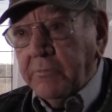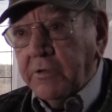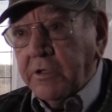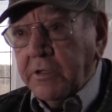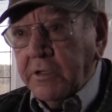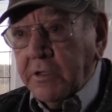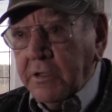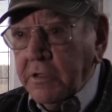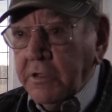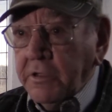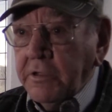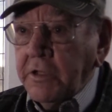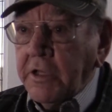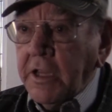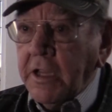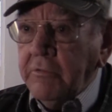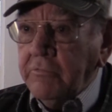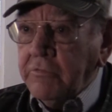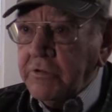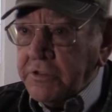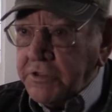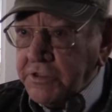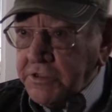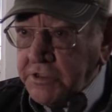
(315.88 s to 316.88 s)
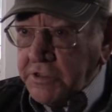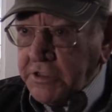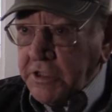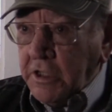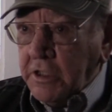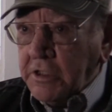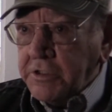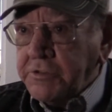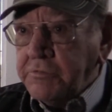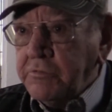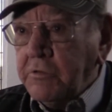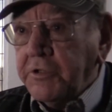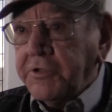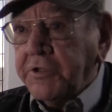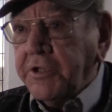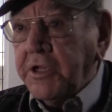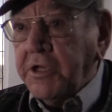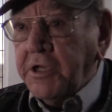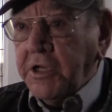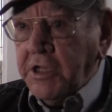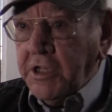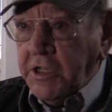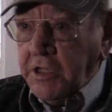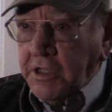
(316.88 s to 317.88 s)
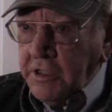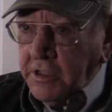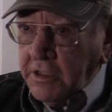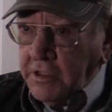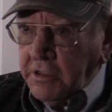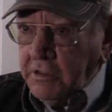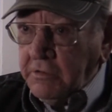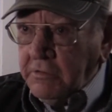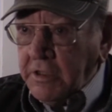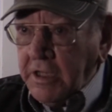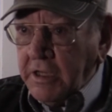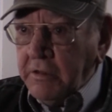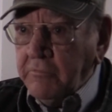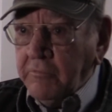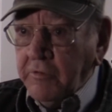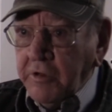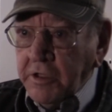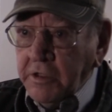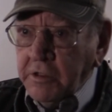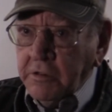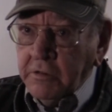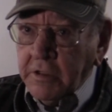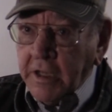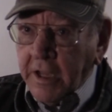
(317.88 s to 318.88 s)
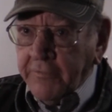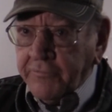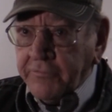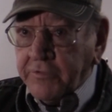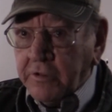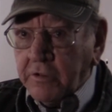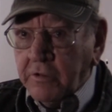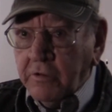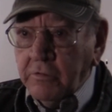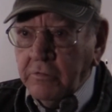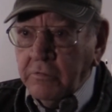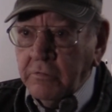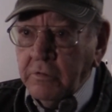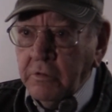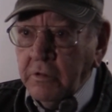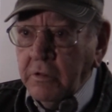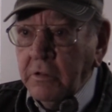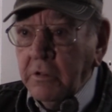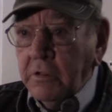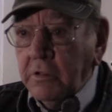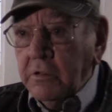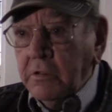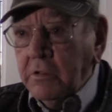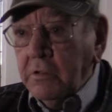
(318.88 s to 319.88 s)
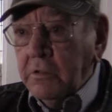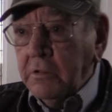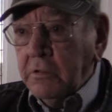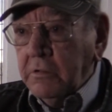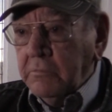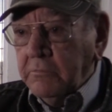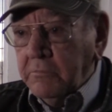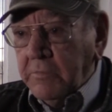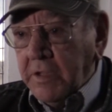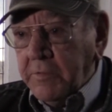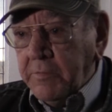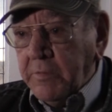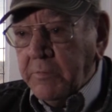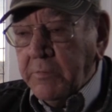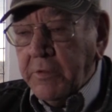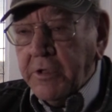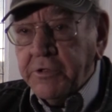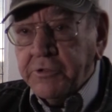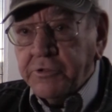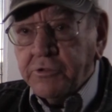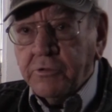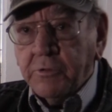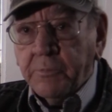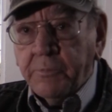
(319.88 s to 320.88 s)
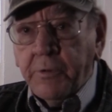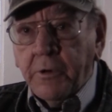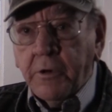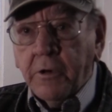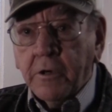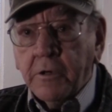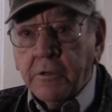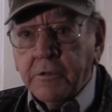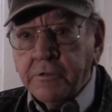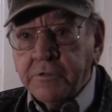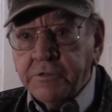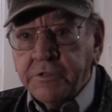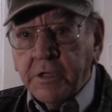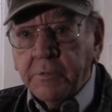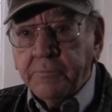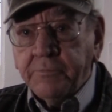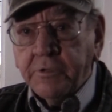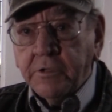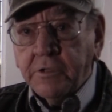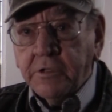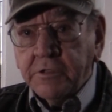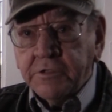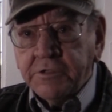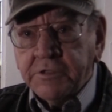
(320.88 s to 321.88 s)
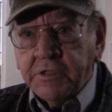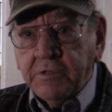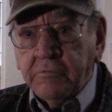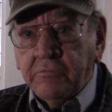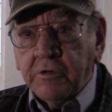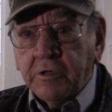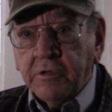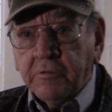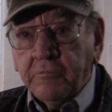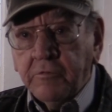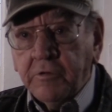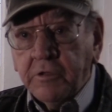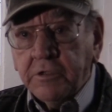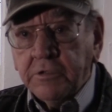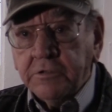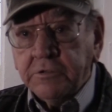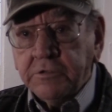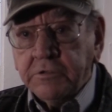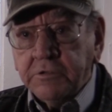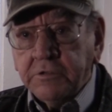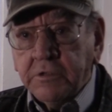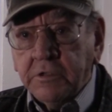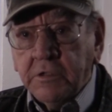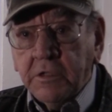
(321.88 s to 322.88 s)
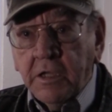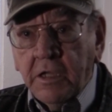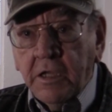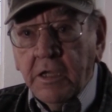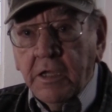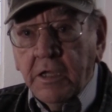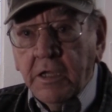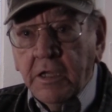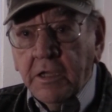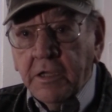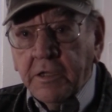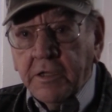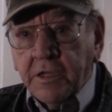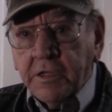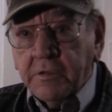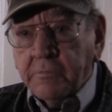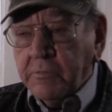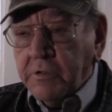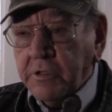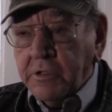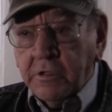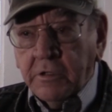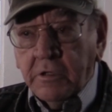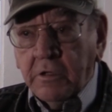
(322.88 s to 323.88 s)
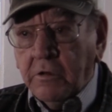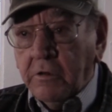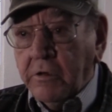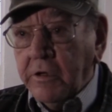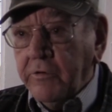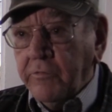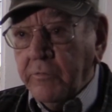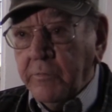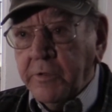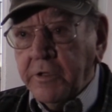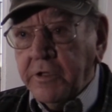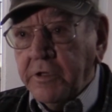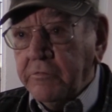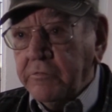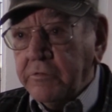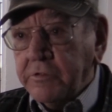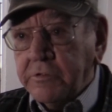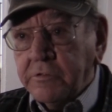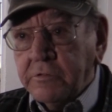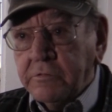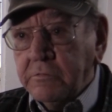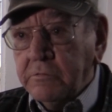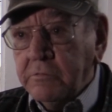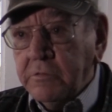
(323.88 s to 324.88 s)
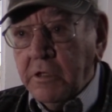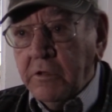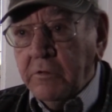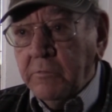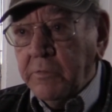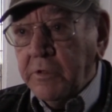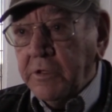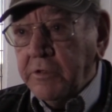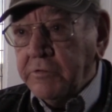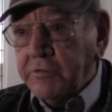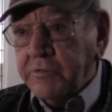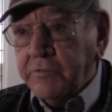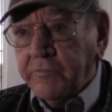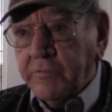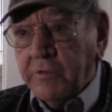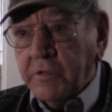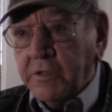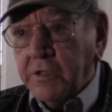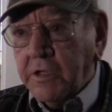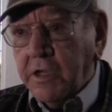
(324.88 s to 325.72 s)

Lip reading: but they would tell us what they needed, and then we'd have to go maybe measure a part or something to see what it was and thing. But no, everybody was real